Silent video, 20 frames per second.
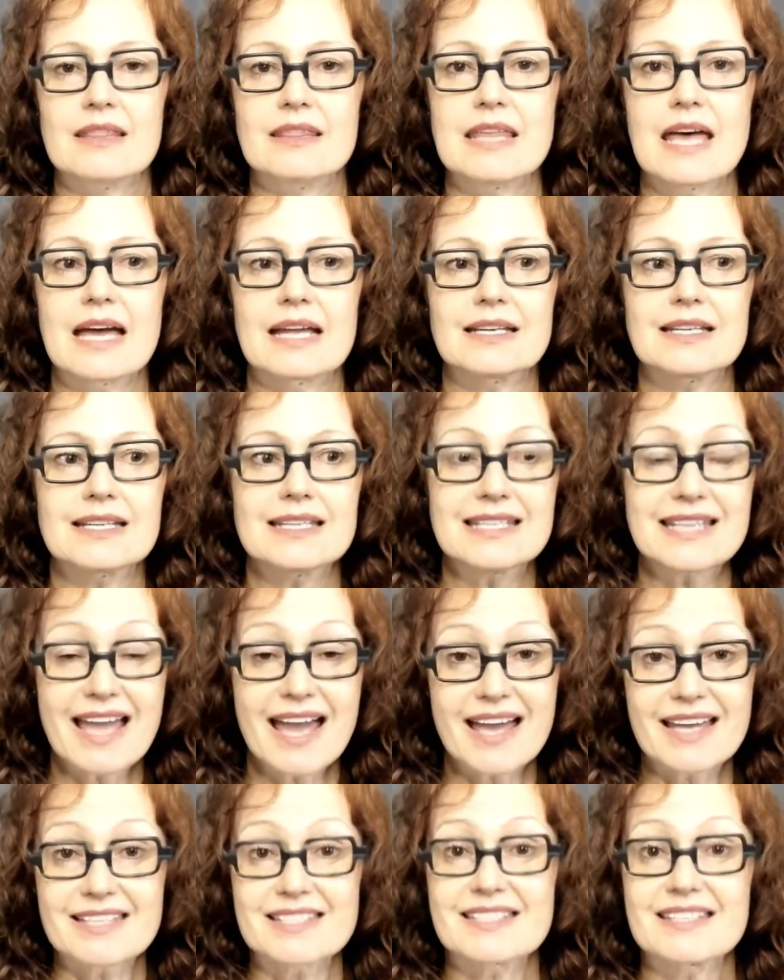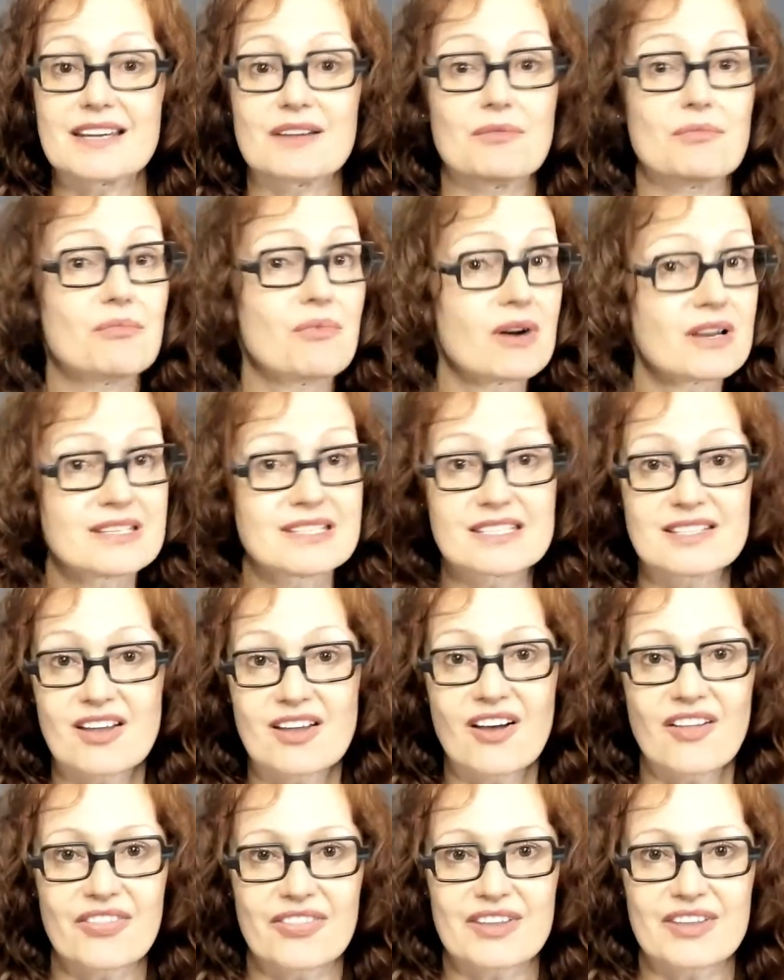that, yes, it was
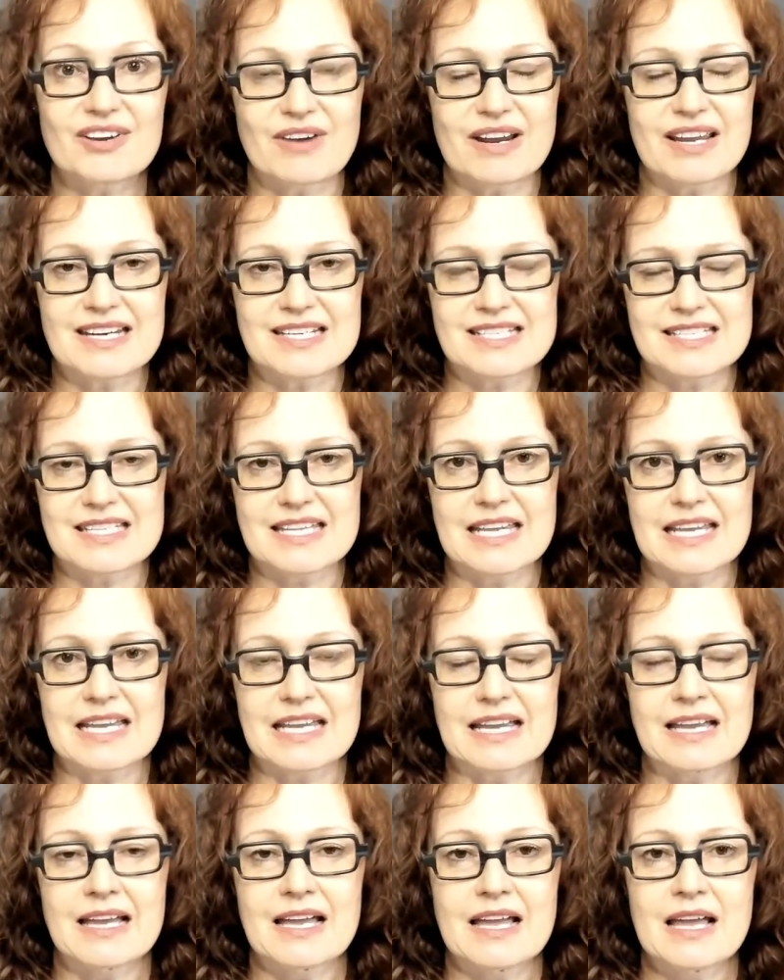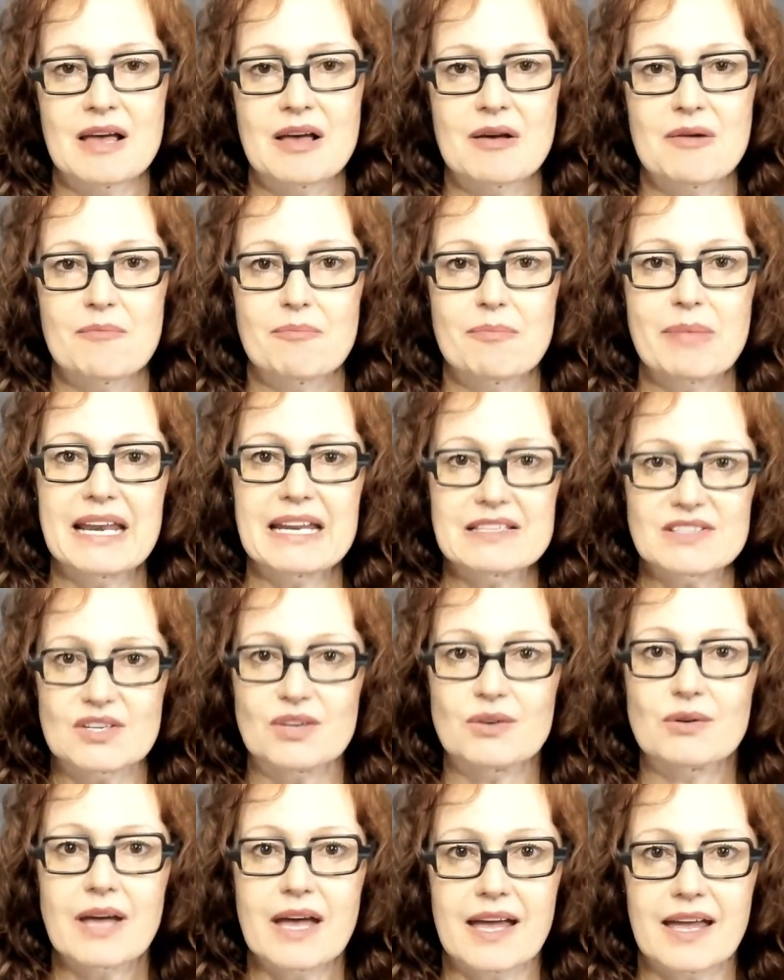not the greatest thing, but it's
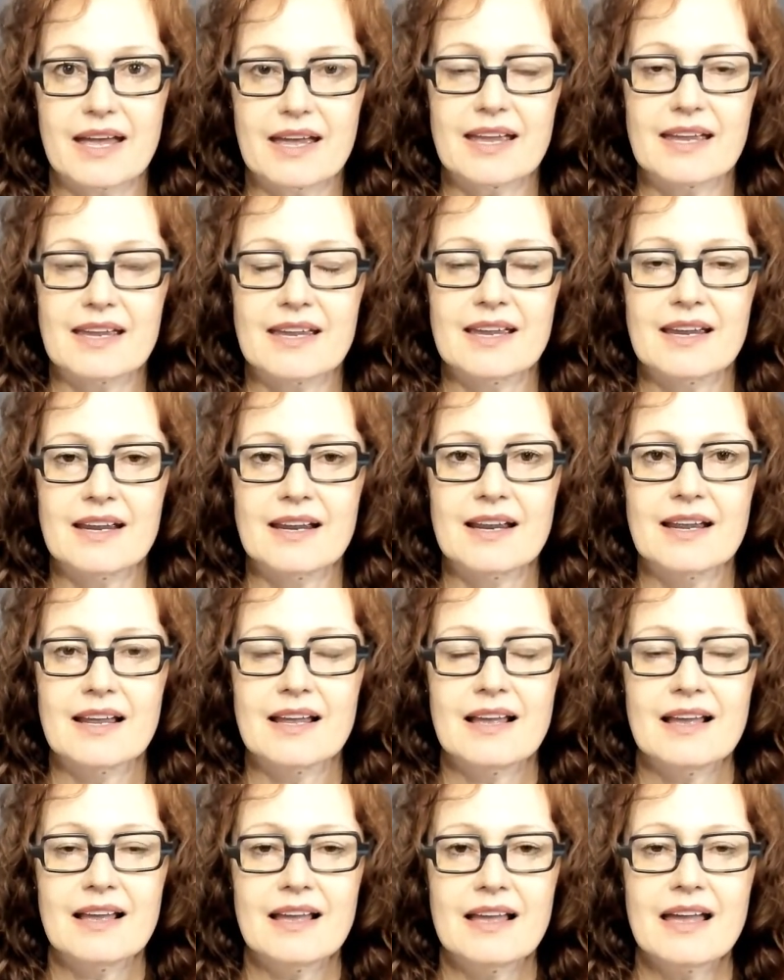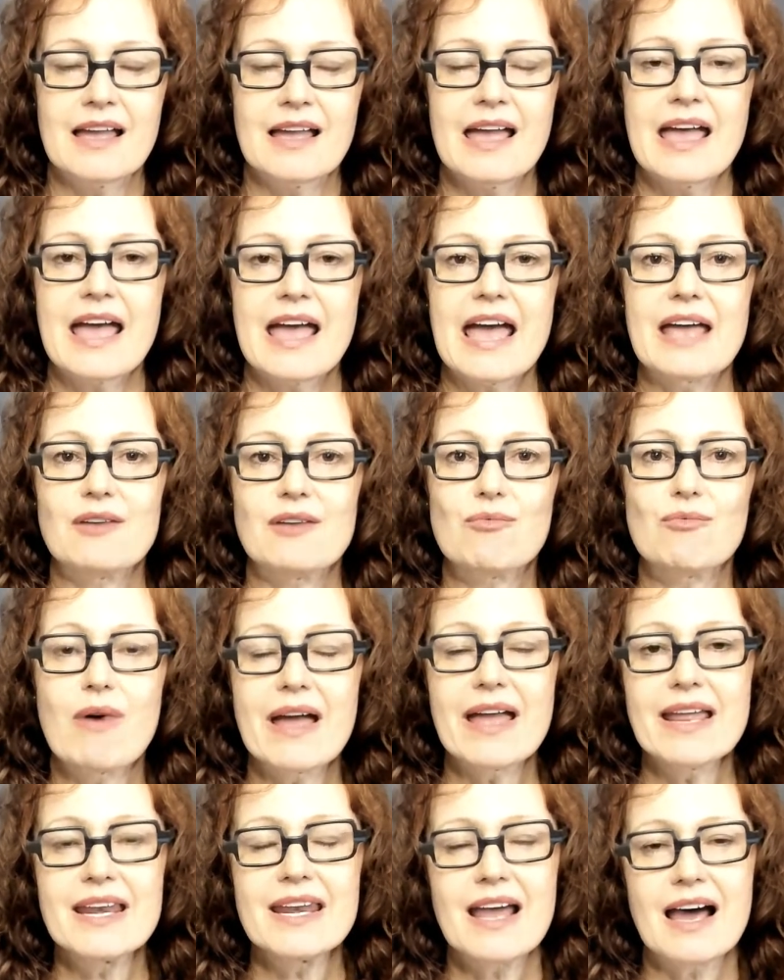okay. And
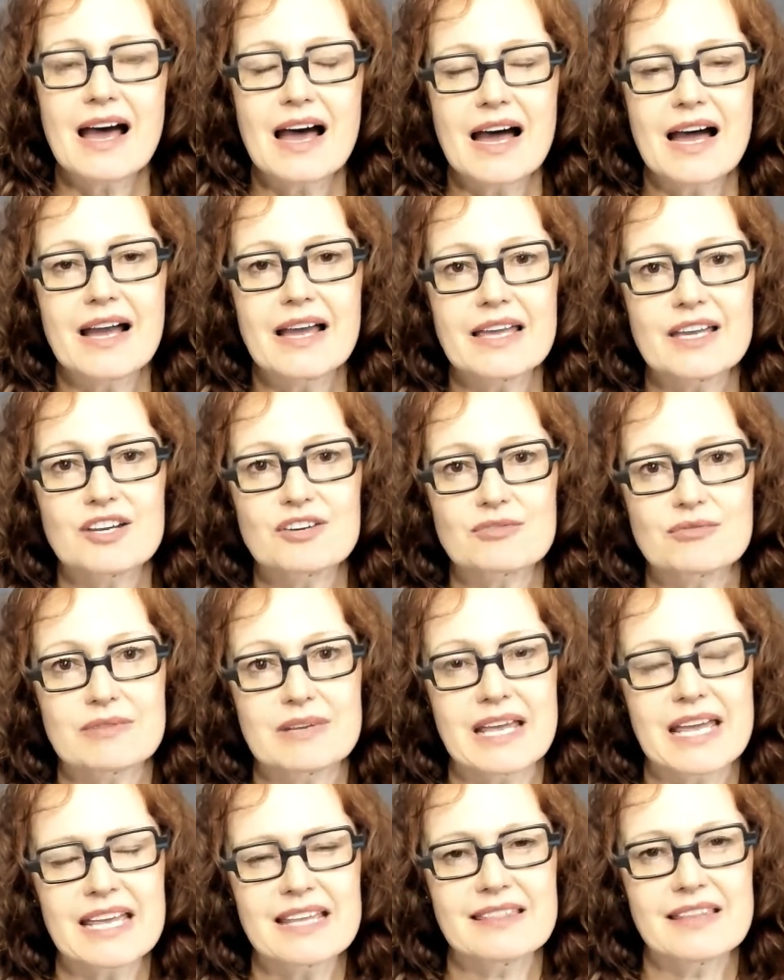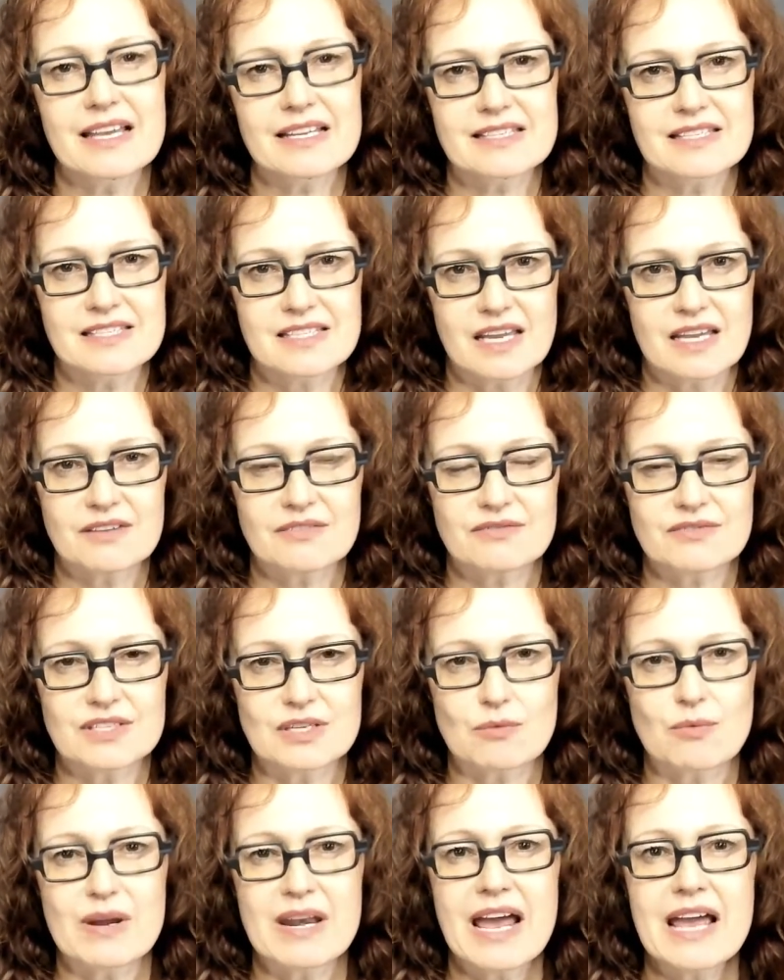when I create that
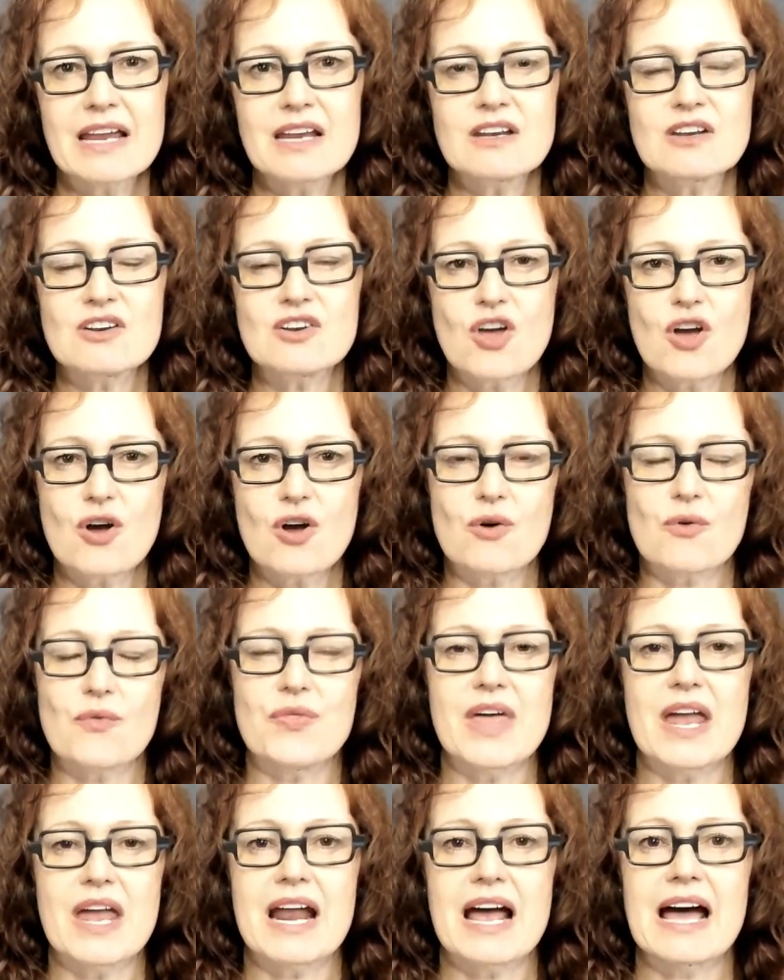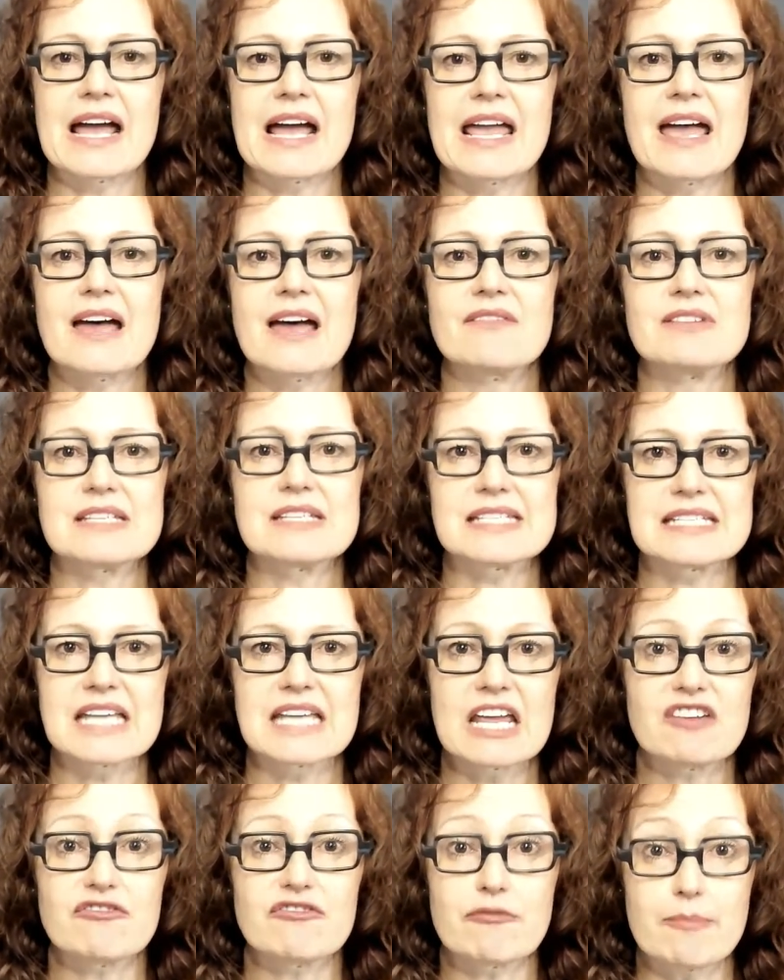safety, when I know that I have a
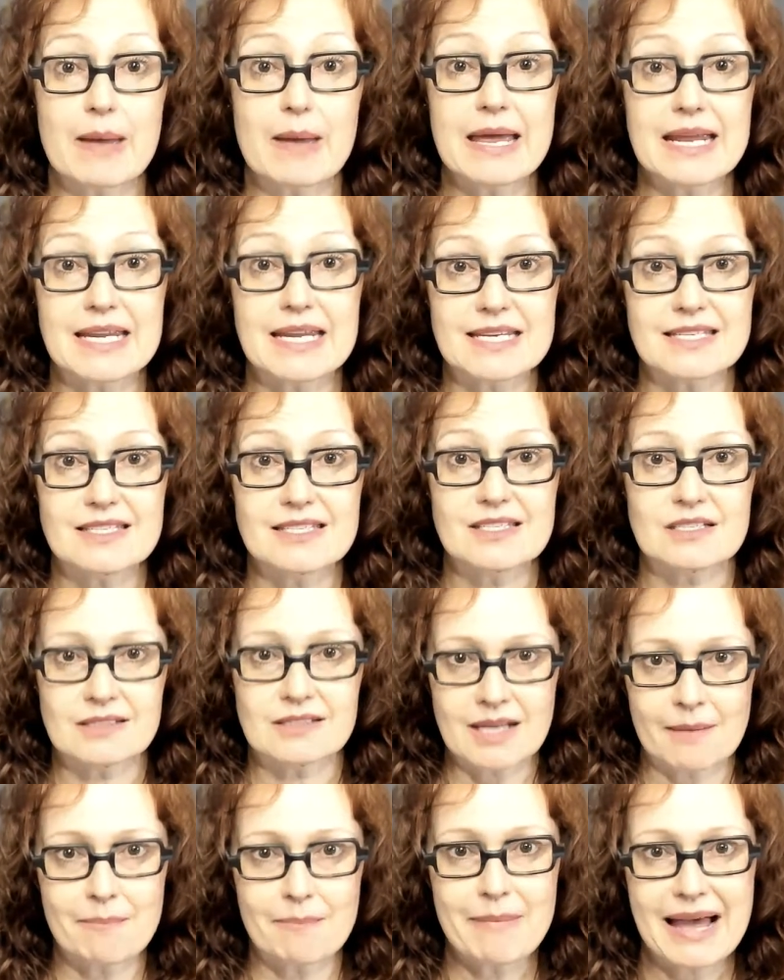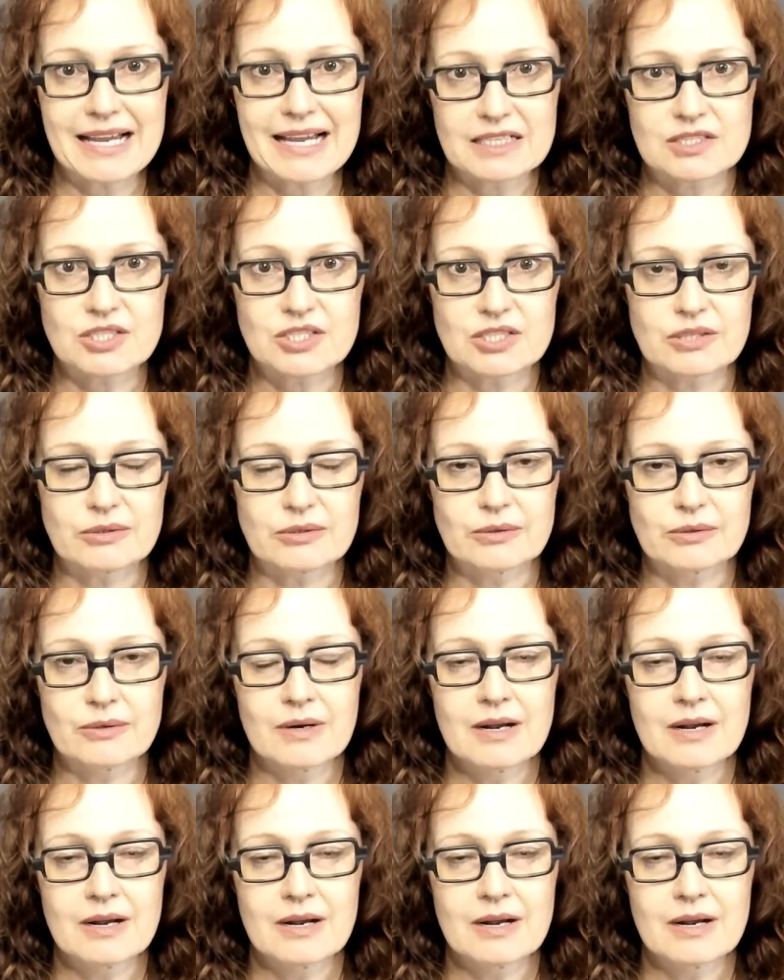safe base to come back to,